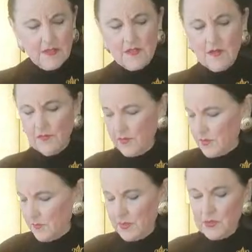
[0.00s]

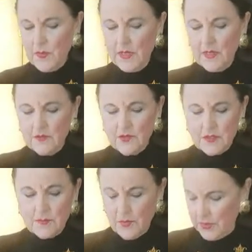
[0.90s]
difference between
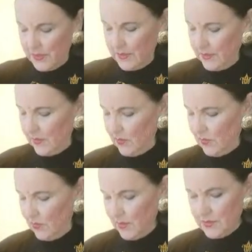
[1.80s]
just putting little
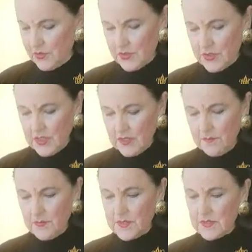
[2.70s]
orange
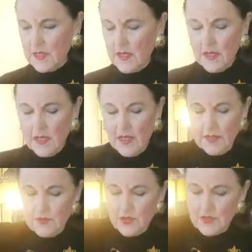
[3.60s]
tips
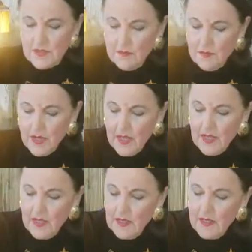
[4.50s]
and just a
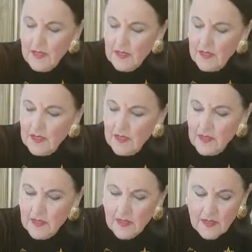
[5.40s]
plain
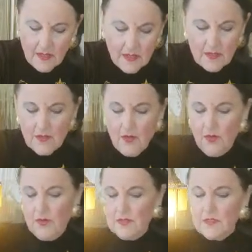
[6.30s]

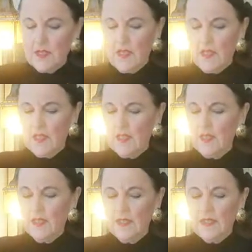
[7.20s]
gold.
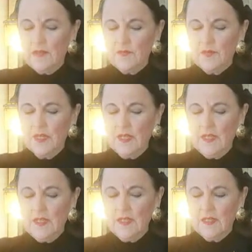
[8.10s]
It
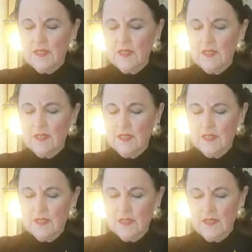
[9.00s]
really,
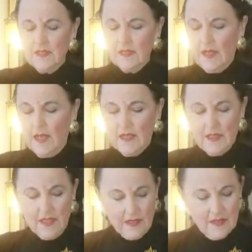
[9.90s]
I
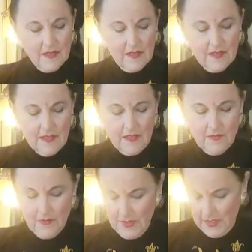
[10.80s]
think,
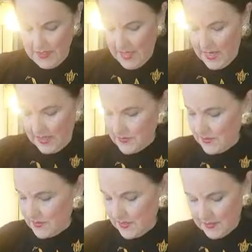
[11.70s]
really
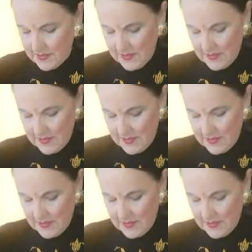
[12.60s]
enhances it.